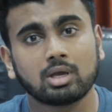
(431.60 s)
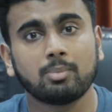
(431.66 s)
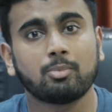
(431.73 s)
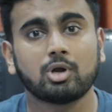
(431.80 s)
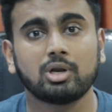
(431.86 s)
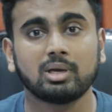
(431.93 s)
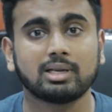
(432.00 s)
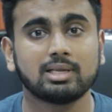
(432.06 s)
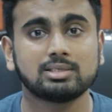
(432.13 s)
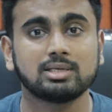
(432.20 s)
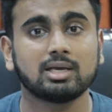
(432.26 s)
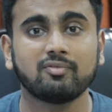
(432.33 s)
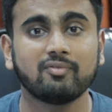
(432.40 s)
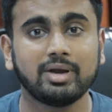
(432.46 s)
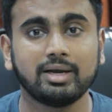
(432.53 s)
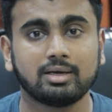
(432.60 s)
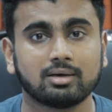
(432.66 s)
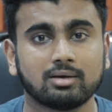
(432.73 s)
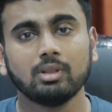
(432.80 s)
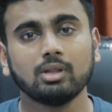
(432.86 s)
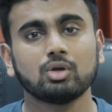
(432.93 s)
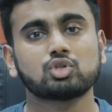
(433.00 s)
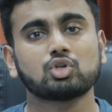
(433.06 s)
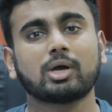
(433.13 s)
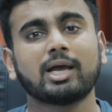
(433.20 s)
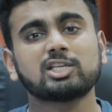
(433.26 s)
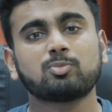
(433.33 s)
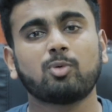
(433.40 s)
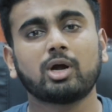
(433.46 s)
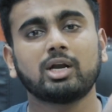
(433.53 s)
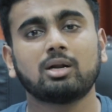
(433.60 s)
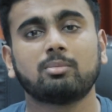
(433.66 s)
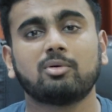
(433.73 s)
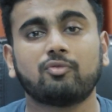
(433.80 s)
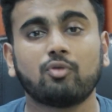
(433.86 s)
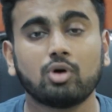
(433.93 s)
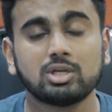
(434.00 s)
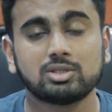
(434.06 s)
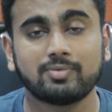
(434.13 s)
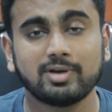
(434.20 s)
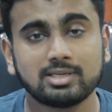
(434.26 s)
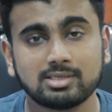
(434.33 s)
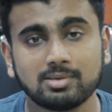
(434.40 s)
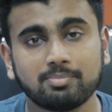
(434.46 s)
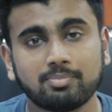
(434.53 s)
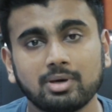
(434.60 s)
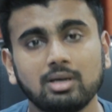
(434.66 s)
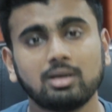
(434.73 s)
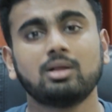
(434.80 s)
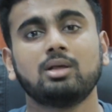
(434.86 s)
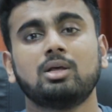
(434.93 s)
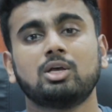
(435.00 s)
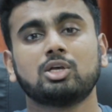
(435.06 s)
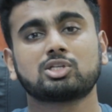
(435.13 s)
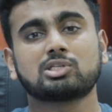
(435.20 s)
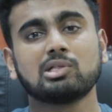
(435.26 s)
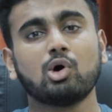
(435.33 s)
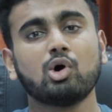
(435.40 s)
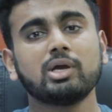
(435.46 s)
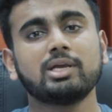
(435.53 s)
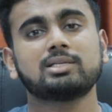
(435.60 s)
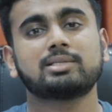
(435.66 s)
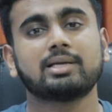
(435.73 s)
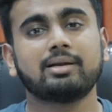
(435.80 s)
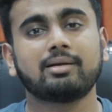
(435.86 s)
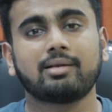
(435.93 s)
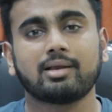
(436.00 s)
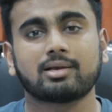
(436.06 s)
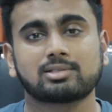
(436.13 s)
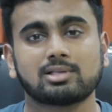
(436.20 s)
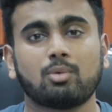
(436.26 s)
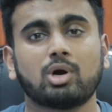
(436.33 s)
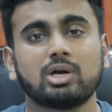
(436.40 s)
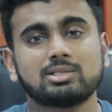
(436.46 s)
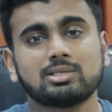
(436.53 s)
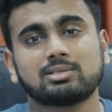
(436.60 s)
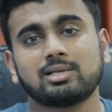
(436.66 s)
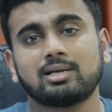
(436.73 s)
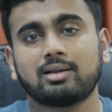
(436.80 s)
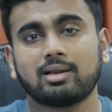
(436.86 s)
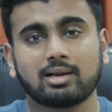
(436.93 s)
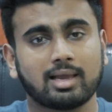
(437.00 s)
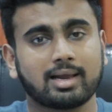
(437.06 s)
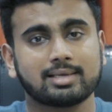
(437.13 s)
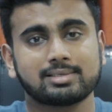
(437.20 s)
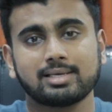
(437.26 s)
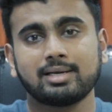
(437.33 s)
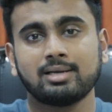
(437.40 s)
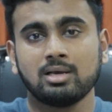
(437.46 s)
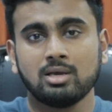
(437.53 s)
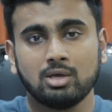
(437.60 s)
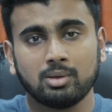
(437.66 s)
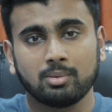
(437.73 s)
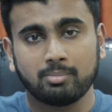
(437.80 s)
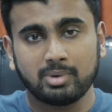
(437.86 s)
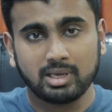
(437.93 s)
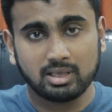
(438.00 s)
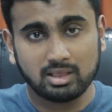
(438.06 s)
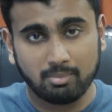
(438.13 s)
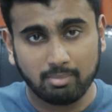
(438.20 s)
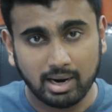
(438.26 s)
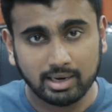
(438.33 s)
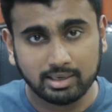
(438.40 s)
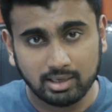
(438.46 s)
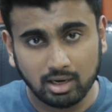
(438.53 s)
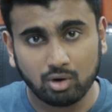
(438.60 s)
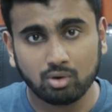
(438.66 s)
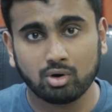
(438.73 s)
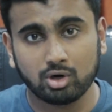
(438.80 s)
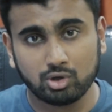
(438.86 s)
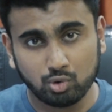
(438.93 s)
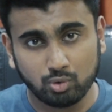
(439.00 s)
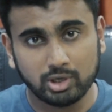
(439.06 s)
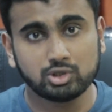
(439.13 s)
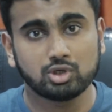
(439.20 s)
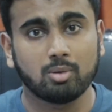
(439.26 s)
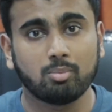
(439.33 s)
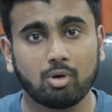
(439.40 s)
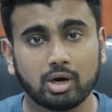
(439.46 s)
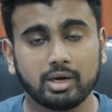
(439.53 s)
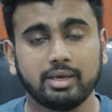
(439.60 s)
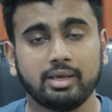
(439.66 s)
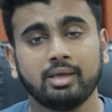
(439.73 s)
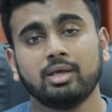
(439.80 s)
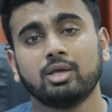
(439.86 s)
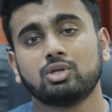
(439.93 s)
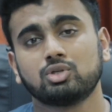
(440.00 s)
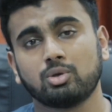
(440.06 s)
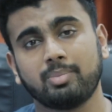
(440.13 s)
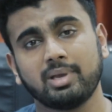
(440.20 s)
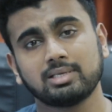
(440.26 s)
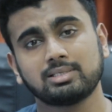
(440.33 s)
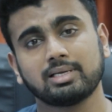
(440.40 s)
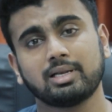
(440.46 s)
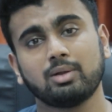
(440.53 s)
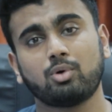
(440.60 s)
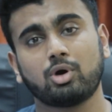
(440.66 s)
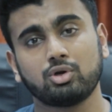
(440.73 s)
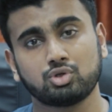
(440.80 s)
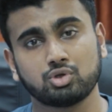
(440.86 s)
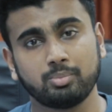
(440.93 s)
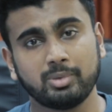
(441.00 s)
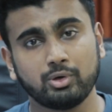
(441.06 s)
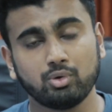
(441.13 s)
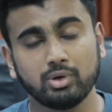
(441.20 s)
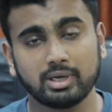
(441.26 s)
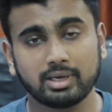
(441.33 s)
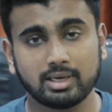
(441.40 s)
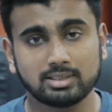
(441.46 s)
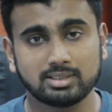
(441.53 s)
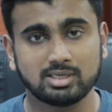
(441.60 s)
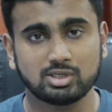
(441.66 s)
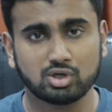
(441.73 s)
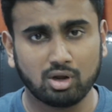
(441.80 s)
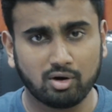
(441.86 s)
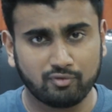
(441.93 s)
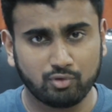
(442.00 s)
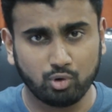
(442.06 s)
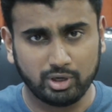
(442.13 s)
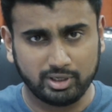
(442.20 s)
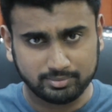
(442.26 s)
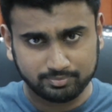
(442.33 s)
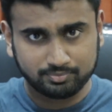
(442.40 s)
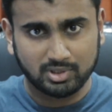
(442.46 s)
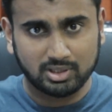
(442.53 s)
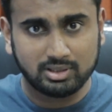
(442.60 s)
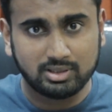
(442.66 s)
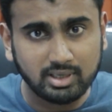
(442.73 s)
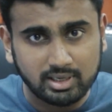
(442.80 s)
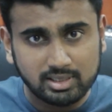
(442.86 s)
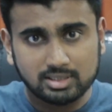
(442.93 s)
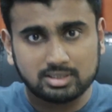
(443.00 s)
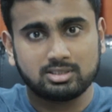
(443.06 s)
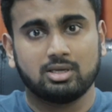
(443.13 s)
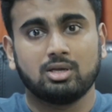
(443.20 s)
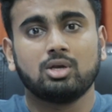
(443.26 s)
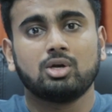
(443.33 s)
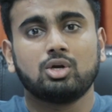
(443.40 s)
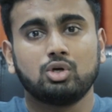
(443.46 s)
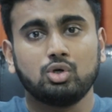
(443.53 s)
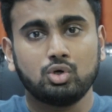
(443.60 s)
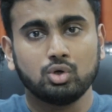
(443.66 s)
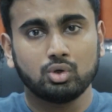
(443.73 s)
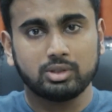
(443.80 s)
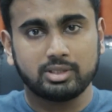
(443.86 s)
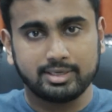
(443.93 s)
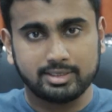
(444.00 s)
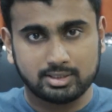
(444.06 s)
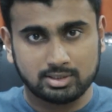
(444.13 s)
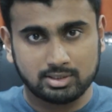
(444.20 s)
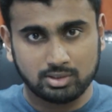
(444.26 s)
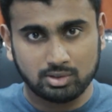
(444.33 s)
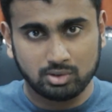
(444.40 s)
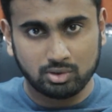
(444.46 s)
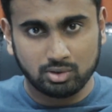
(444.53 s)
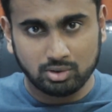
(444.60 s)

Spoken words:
keep on increasing in weight. So guys, point number 4 is very simple. Slow eccentrics. Now what is eccentric? Like I said, bringing the bar down or towards your body. So basically what you should be doing is, instead of doing this, do this,